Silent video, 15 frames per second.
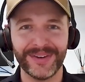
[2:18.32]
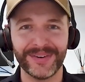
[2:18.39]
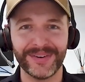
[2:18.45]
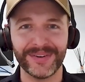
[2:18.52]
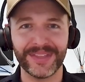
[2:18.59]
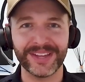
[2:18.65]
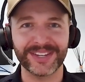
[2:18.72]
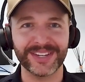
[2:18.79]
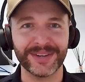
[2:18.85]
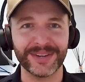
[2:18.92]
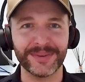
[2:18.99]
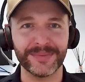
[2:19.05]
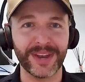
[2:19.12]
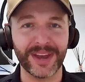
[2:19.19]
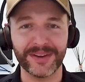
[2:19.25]
Well, that's
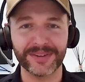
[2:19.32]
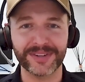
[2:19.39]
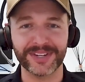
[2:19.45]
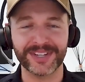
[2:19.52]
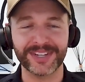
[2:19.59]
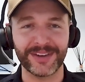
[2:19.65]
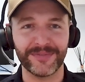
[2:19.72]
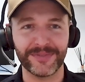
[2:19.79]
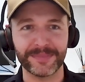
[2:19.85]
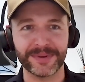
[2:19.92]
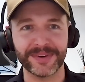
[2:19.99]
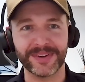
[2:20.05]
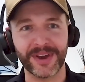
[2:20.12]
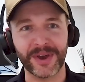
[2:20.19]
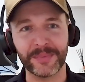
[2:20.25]
exactly. It. Well, no, I was going to say
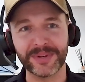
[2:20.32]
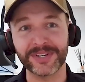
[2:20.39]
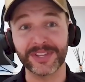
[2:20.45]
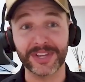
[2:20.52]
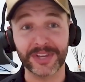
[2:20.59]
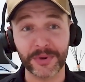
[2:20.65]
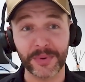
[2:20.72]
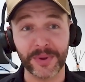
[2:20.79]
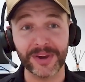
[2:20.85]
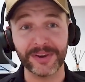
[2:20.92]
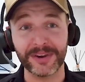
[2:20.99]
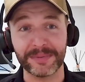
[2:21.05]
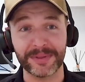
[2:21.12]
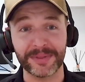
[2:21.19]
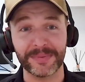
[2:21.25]
I went to the
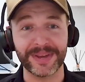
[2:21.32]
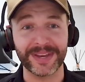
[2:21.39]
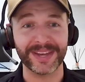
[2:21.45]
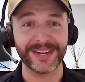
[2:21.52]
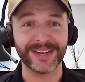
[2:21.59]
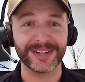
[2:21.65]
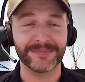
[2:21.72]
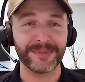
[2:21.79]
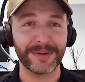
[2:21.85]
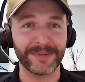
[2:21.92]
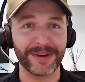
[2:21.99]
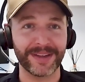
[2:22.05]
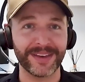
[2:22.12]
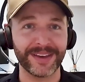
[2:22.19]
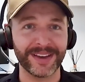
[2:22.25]
aquarium on the weekend, and my
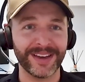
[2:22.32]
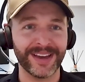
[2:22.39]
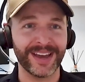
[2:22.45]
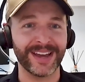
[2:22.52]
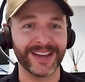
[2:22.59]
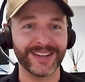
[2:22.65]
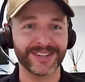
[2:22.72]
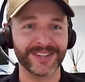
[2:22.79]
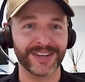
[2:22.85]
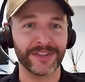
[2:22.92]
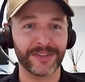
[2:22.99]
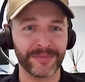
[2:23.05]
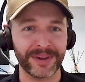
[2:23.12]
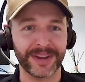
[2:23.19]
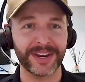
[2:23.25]
brother has a
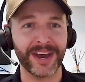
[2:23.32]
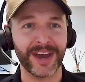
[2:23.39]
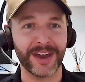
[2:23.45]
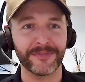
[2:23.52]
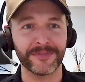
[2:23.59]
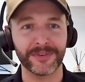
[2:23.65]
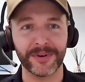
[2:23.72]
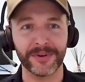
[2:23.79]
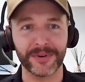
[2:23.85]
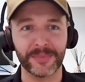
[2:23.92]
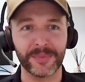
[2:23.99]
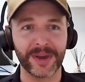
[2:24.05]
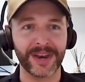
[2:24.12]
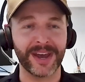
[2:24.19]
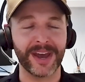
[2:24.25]
3.5-year-old and a
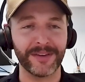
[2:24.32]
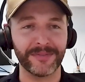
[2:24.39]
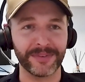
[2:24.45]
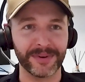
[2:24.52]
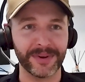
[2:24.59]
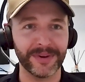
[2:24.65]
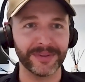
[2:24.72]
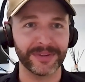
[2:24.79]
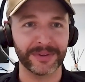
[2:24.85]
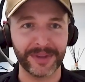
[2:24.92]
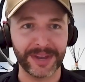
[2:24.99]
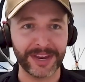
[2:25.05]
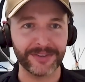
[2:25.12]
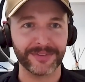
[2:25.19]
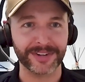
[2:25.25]
1.5-year-old, little
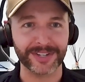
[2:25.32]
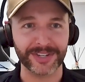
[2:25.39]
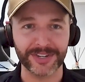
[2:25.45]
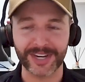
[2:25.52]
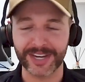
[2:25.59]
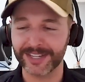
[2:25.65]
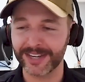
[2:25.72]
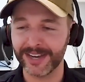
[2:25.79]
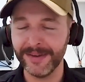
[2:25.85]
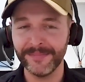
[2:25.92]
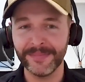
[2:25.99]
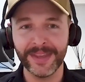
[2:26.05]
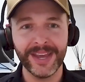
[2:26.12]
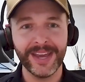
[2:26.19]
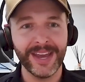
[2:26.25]
Hendrix and Chester,
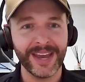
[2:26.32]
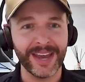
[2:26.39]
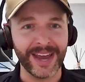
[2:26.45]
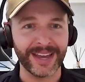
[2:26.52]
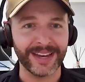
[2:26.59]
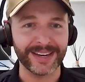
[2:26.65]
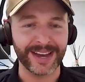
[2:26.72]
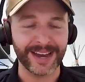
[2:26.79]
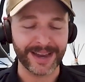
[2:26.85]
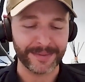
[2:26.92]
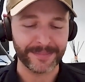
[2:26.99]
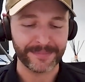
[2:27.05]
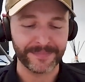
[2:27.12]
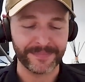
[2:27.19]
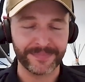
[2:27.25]

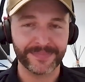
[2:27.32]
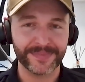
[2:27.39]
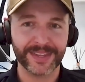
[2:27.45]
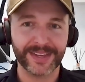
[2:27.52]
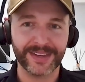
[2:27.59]
and